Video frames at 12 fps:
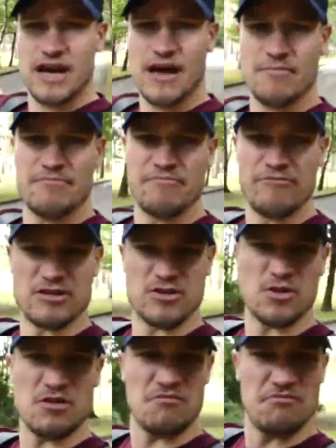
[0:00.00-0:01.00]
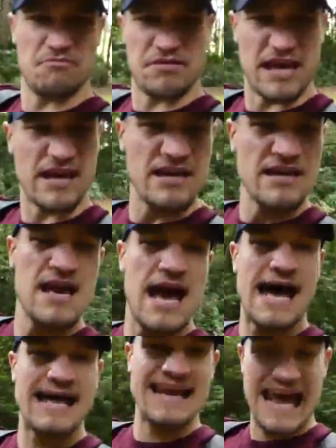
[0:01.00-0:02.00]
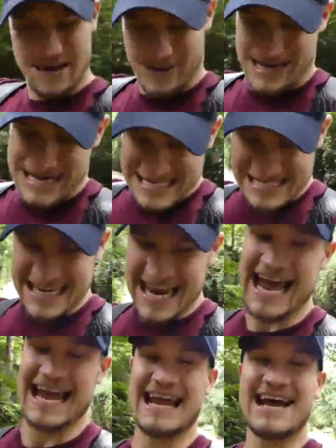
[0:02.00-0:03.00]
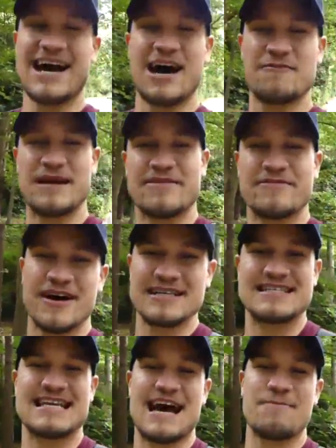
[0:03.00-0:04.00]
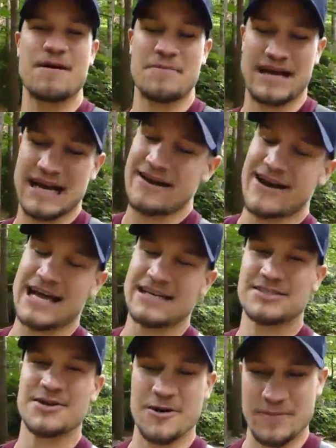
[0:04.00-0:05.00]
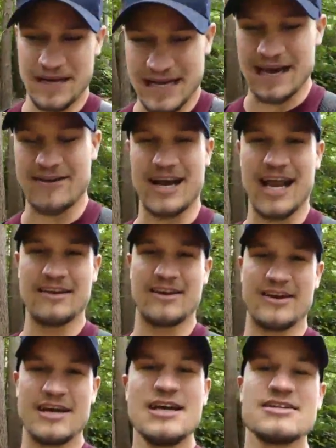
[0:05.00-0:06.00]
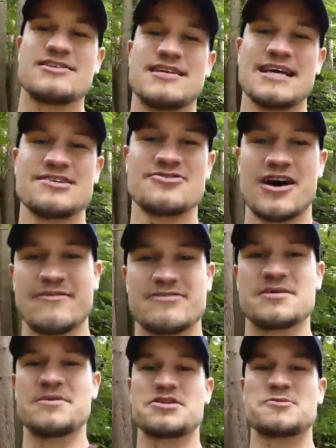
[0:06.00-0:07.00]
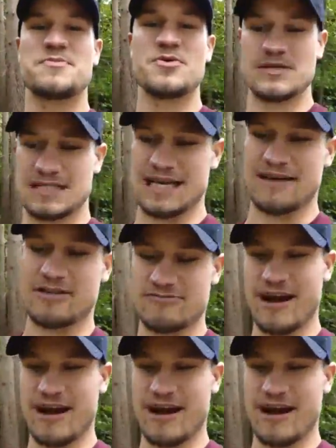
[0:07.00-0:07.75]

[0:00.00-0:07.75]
club resort thing, and anyway, today I've been invited down by McLaren Ascot and McLaren London to test drive some of the Sports Series